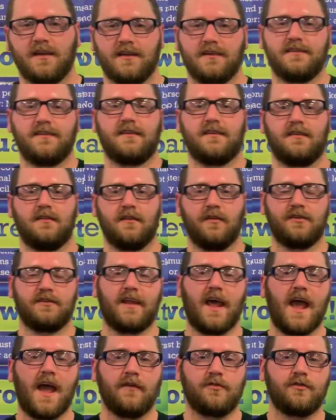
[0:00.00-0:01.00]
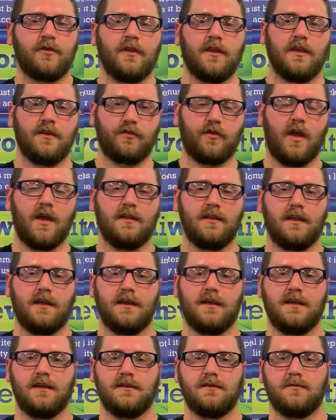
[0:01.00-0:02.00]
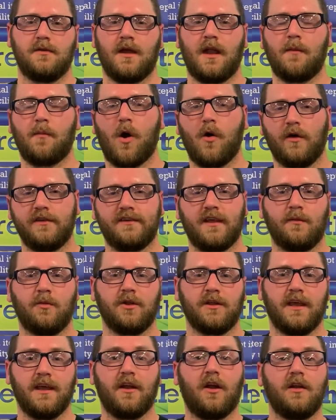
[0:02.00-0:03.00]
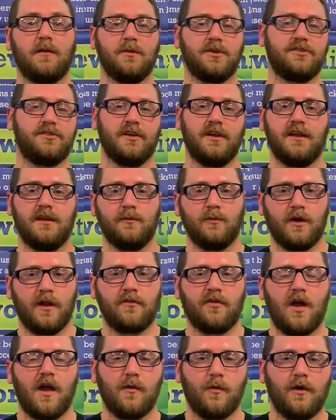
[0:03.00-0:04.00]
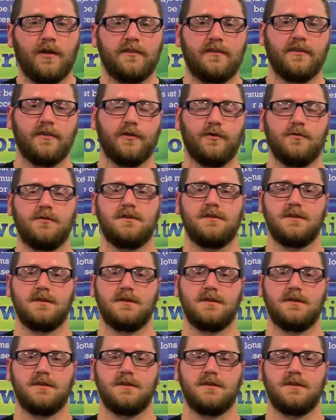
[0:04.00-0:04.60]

because staff's really friendly I'm always able to get on a machine whenever I want to.